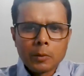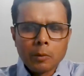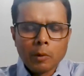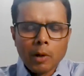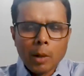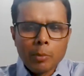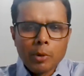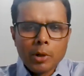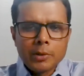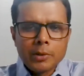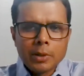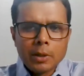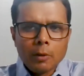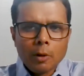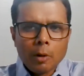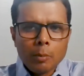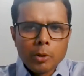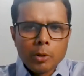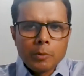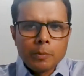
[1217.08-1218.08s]
collaboration is
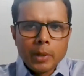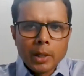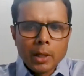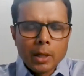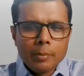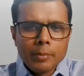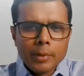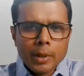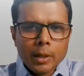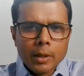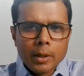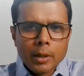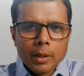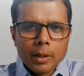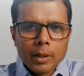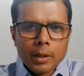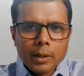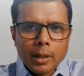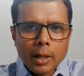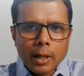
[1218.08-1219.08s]
almost becoming
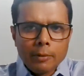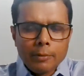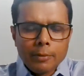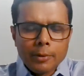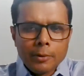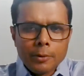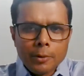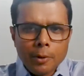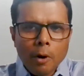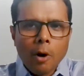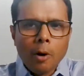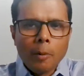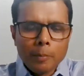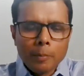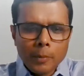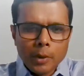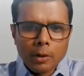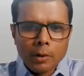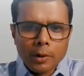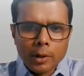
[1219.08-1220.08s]
a kind of a
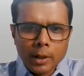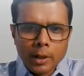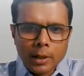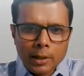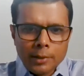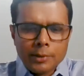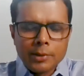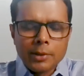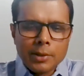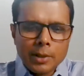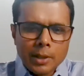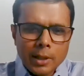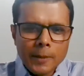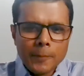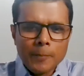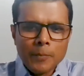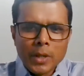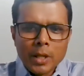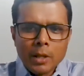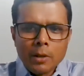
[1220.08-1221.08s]
norm or a necessity.
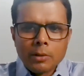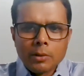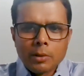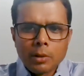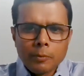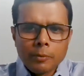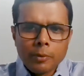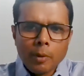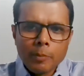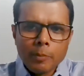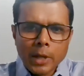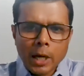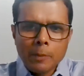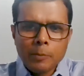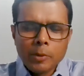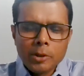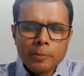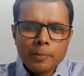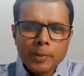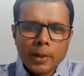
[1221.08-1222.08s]
So from that
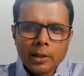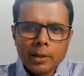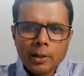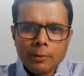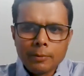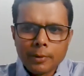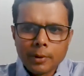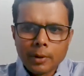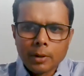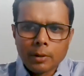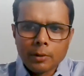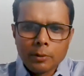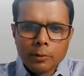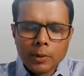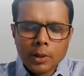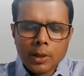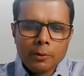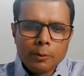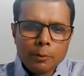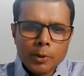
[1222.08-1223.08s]
perspective,
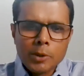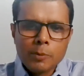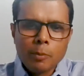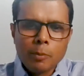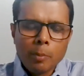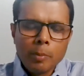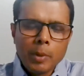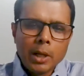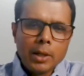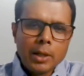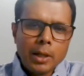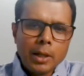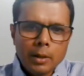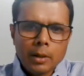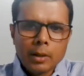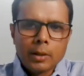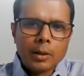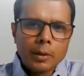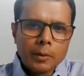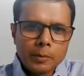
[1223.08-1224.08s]
is Switch
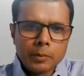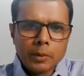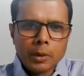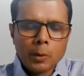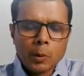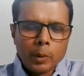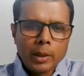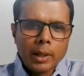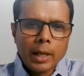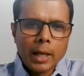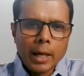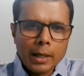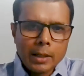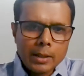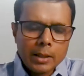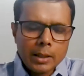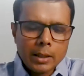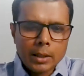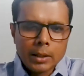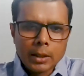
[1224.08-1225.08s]
Mobility now looking at
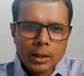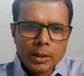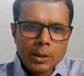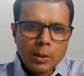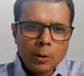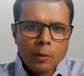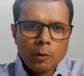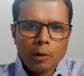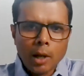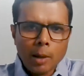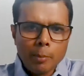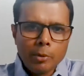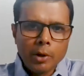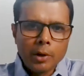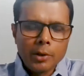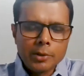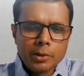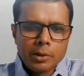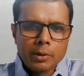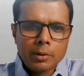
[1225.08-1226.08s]
new
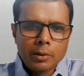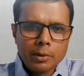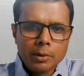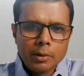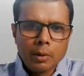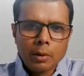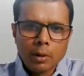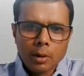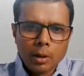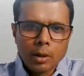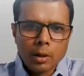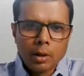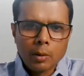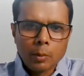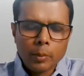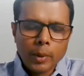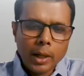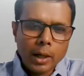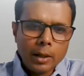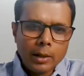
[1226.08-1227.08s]
collaborations
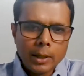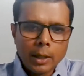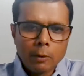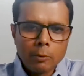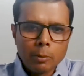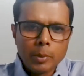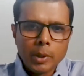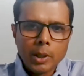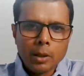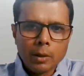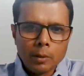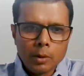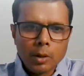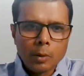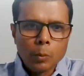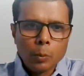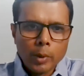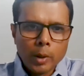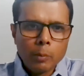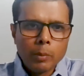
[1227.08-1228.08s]
wherein they could be
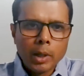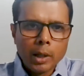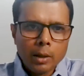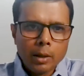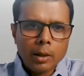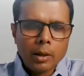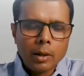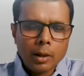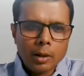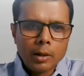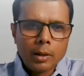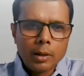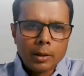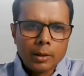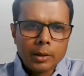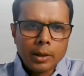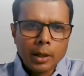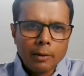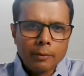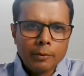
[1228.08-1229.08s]
win-win
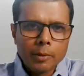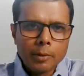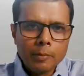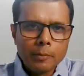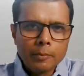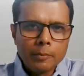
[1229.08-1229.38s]
kind of